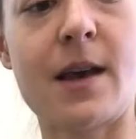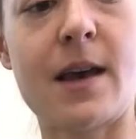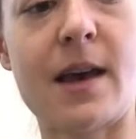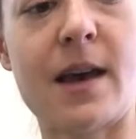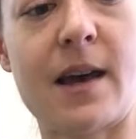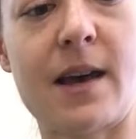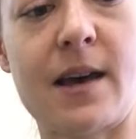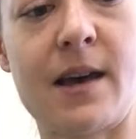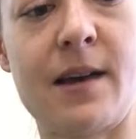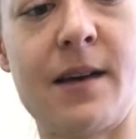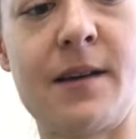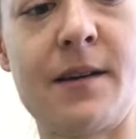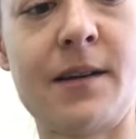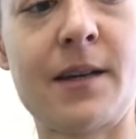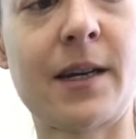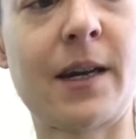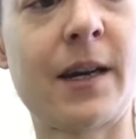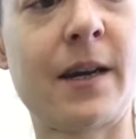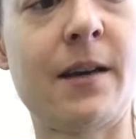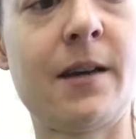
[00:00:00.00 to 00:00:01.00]

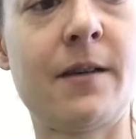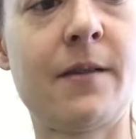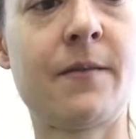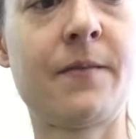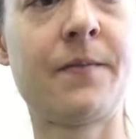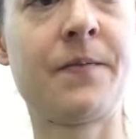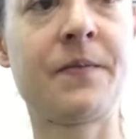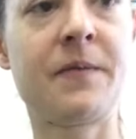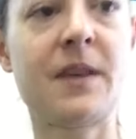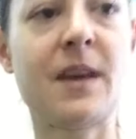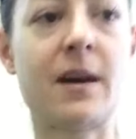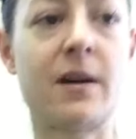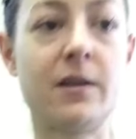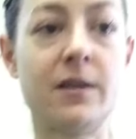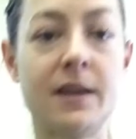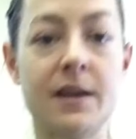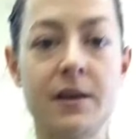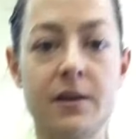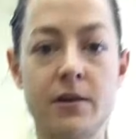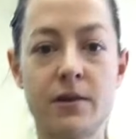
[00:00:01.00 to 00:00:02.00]
And yeah, I'll
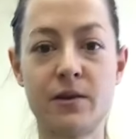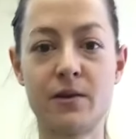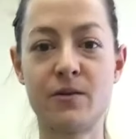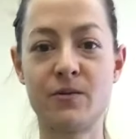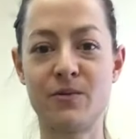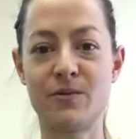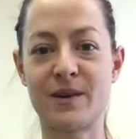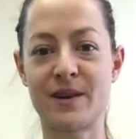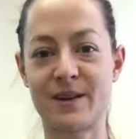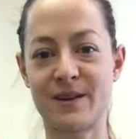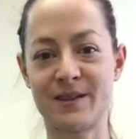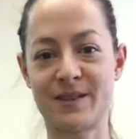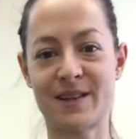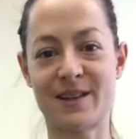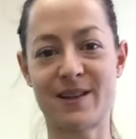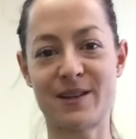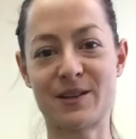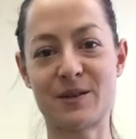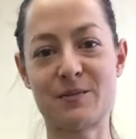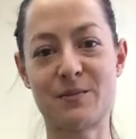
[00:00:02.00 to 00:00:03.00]
let you know what else I
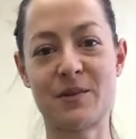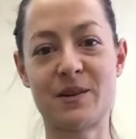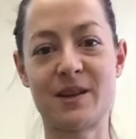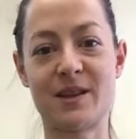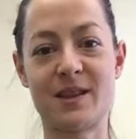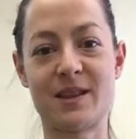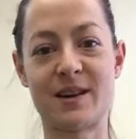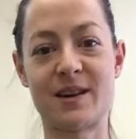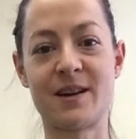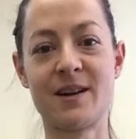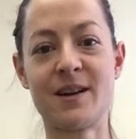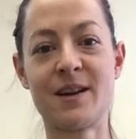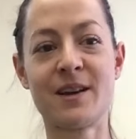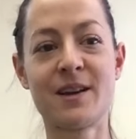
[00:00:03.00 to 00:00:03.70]
like to put in there.